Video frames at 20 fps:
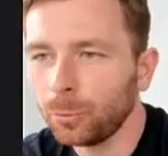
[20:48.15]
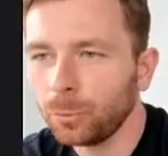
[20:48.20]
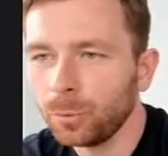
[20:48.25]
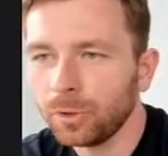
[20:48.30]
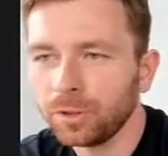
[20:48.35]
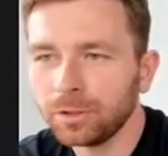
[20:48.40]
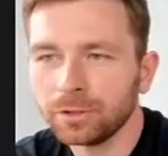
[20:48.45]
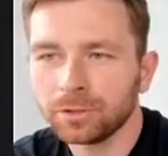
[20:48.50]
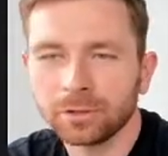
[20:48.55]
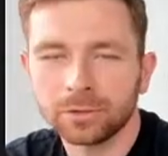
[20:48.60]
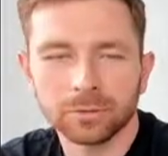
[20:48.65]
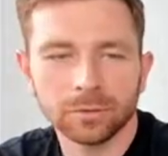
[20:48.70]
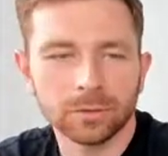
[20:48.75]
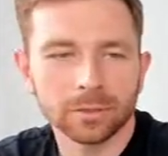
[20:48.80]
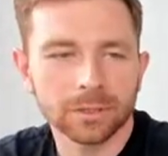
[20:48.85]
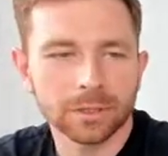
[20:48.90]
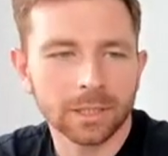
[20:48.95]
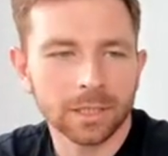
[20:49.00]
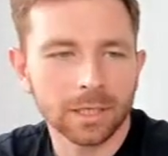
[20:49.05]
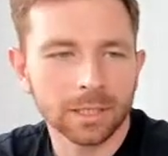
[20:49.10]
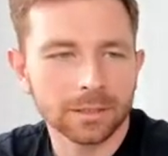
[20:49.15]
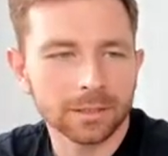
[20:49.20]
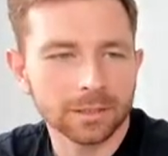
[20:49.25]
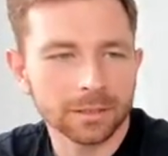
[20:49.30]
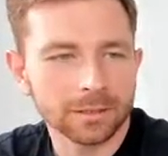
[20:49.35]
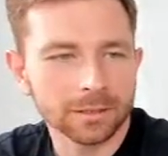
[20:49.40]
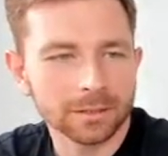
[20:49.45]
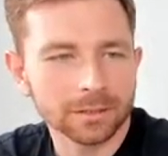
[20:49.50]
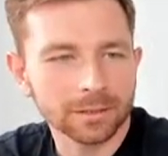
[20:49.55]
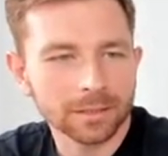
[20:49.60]
we need to decide
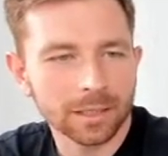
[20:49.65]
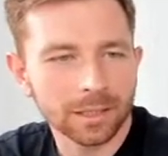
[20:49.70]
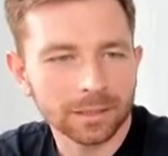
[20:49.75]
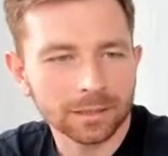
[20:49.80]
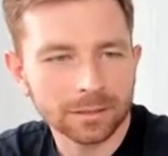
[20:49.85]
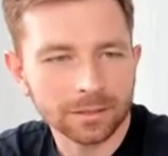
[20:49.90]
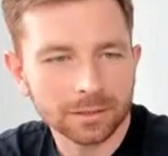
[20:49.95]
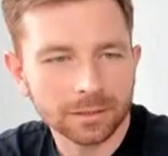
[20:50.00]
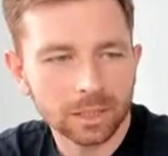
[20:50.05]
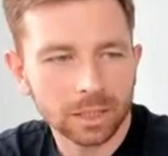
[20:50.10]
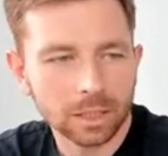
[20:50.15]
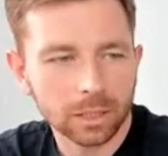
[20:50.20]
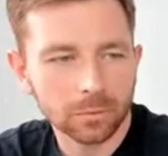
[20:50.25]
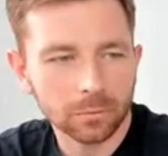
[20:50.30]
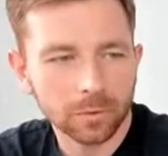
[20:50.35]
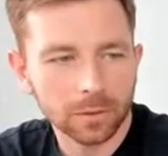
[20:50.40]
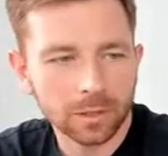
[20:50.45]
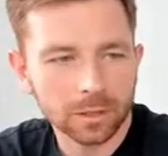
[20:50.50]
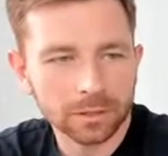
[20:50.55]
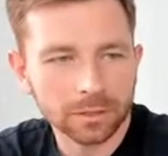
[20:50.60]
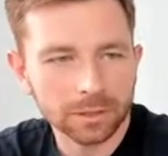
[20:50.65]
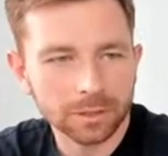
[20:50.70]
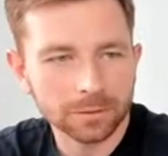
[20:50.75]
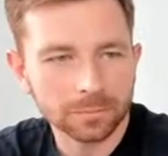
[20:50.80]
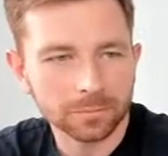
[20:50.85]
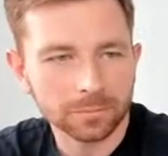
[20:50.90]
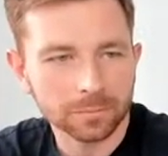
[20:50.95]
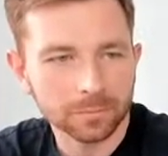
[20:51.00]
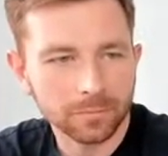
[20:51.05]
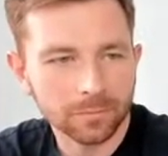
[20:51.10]
and discuss with the
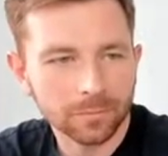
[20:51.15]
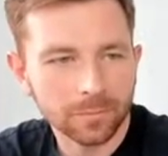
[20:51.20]
team.